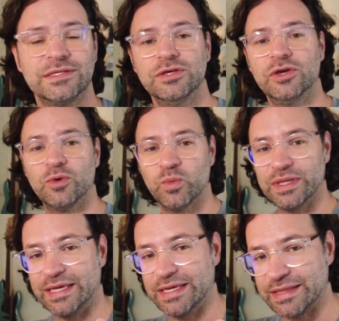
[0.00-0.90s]
so that you can
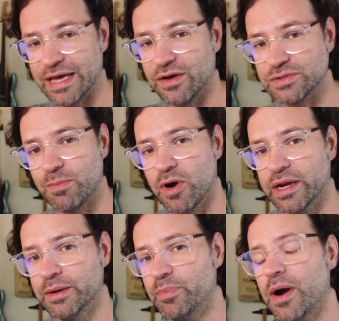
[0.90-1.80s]
really get the house
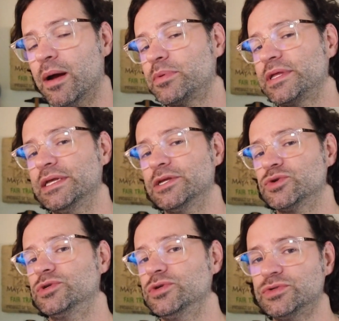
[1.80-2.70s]
marketed properly and
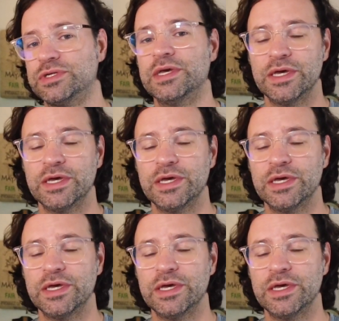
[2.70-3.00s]
introduced